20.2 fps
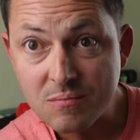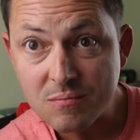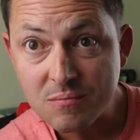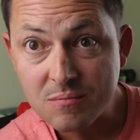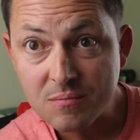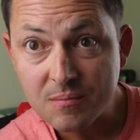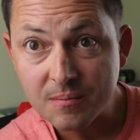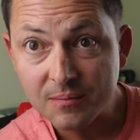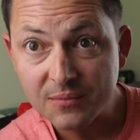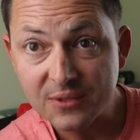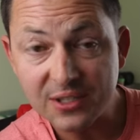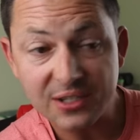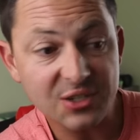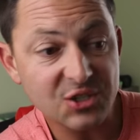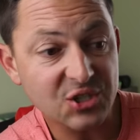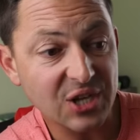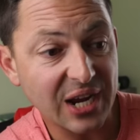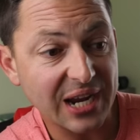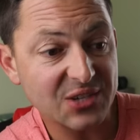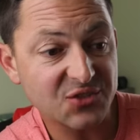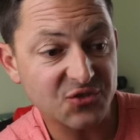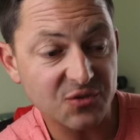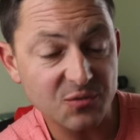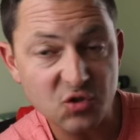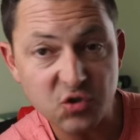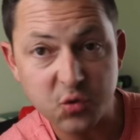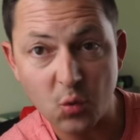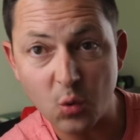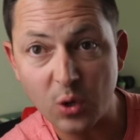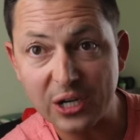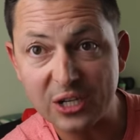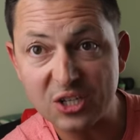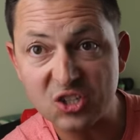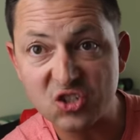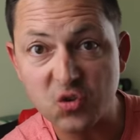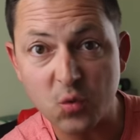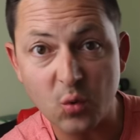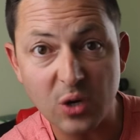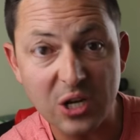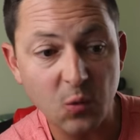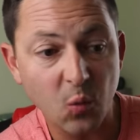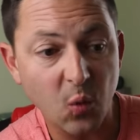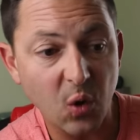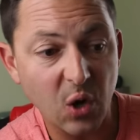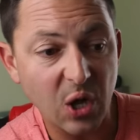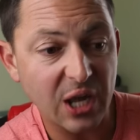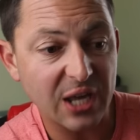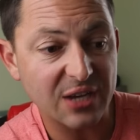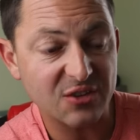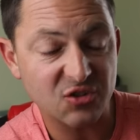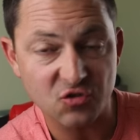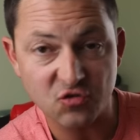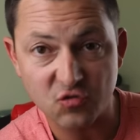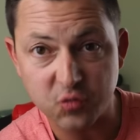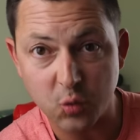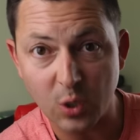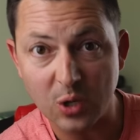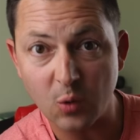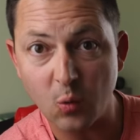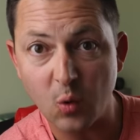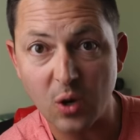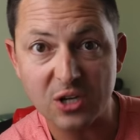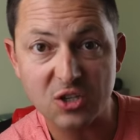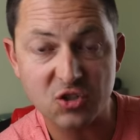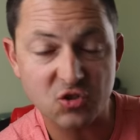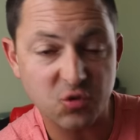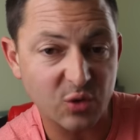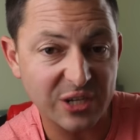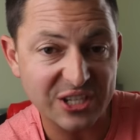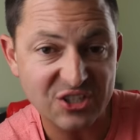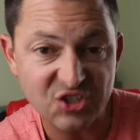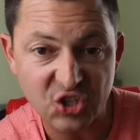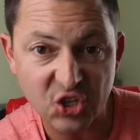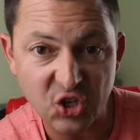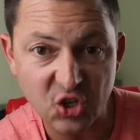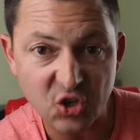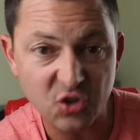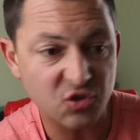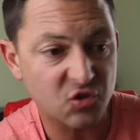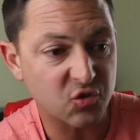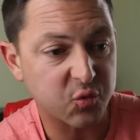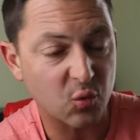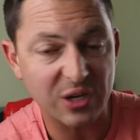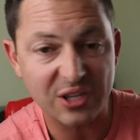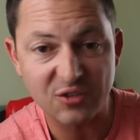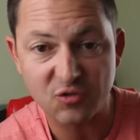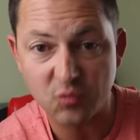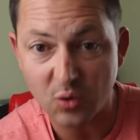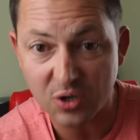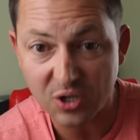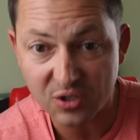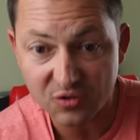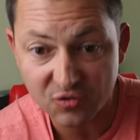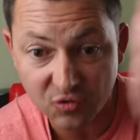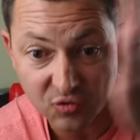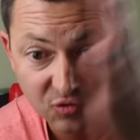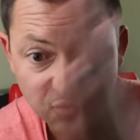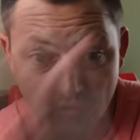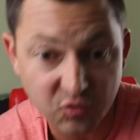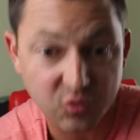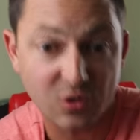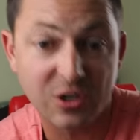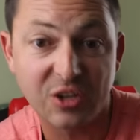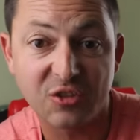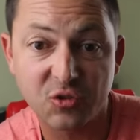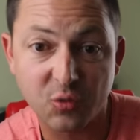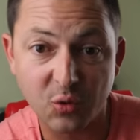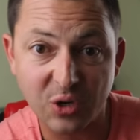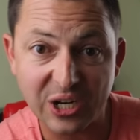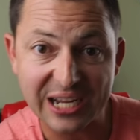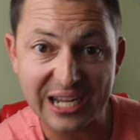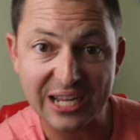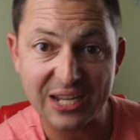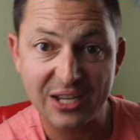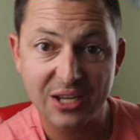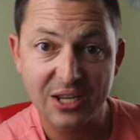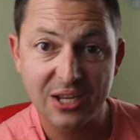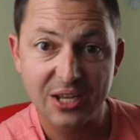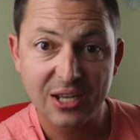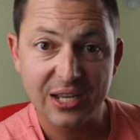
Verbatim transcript: Yes, it did. Did it change from 20 to 21, to 21 to 22, to 21 to 23?